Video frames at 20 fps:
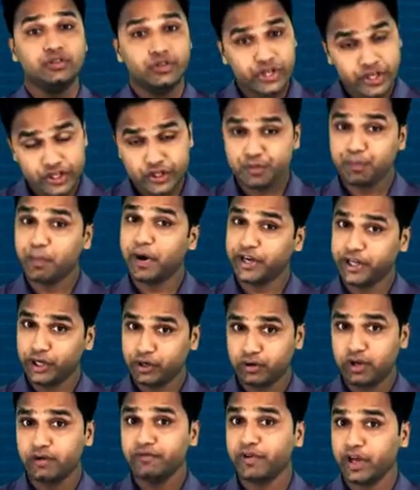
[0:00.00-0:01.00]
This
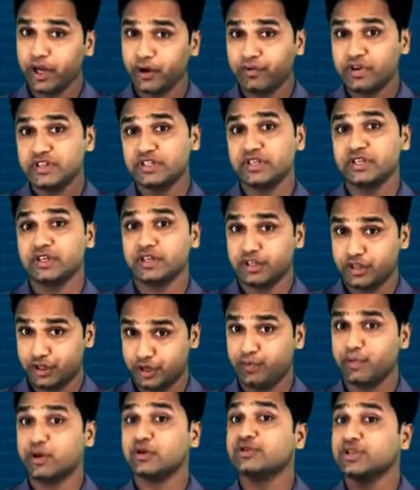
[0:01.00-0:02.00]
particular frequency
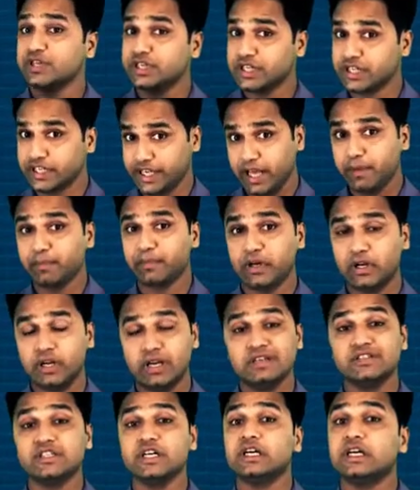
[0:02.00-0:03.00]
distribution table
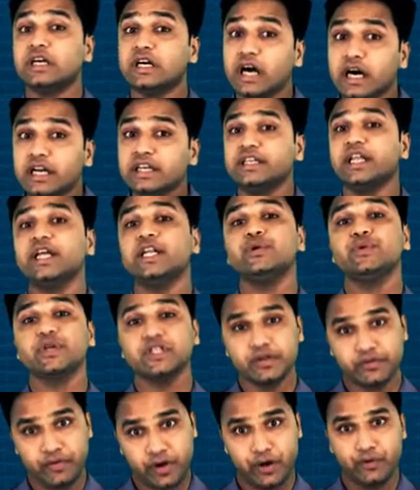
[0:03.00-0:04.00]
is a
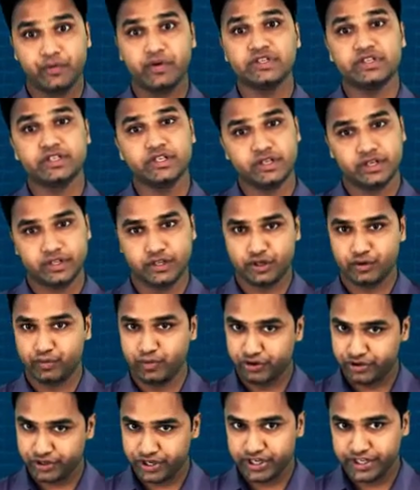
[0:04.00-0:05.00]
continuous frequency
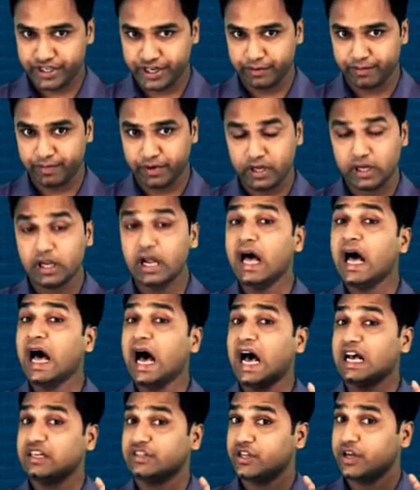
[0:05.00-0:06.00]
distribution table
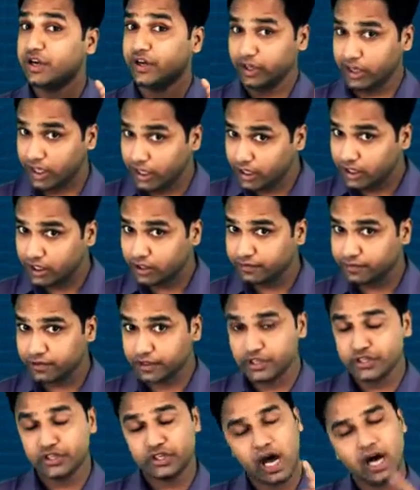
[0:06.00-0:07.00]
as the
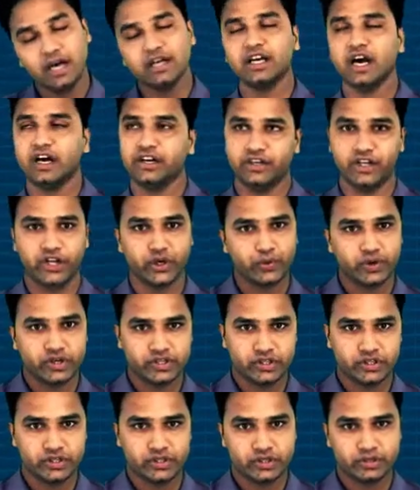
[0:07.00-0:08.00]
intervals are
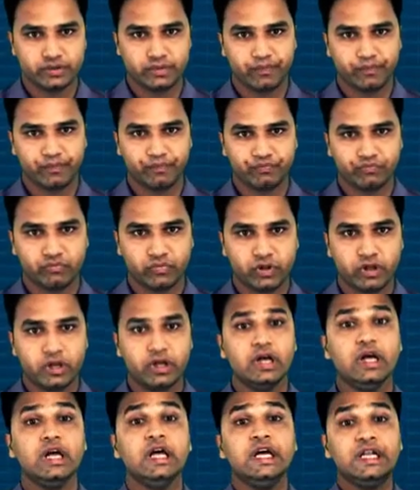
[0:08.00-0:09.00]
continuous.
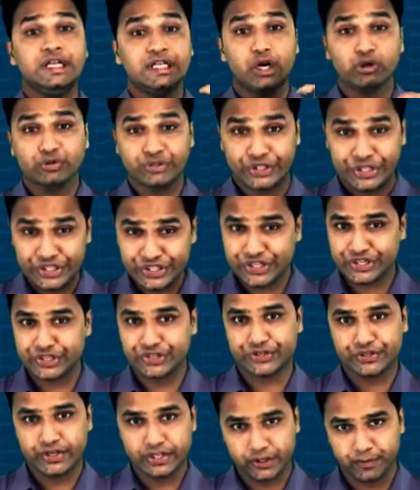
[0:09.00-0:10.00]
Now this
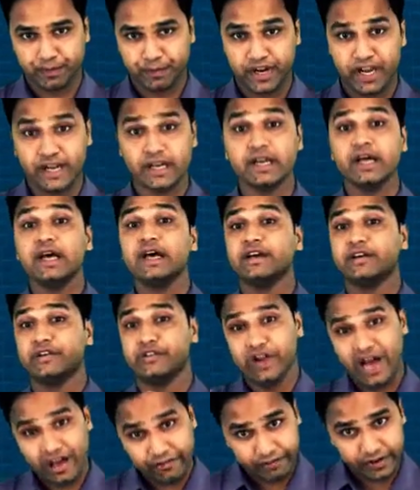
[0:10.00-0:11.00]
is displayed
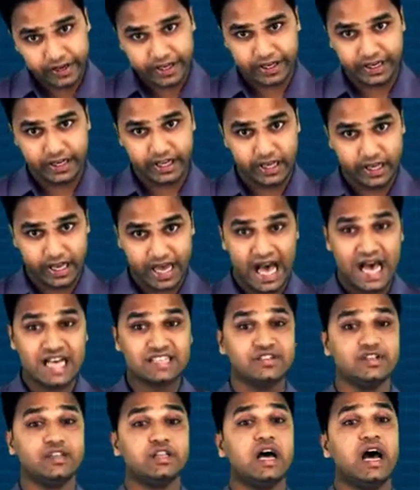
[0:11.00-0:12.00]
graphically
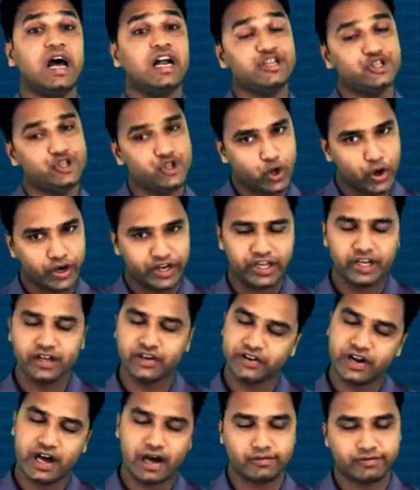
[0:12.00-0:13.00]
as in the
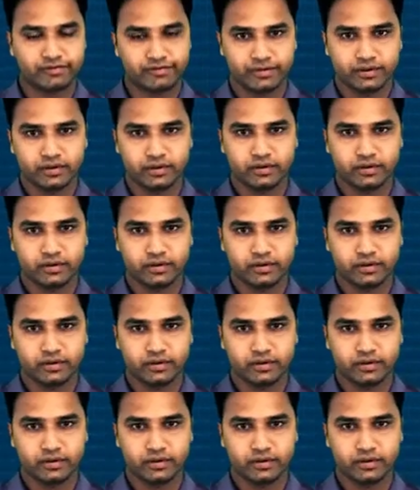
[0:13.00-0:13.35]
adjoining graph.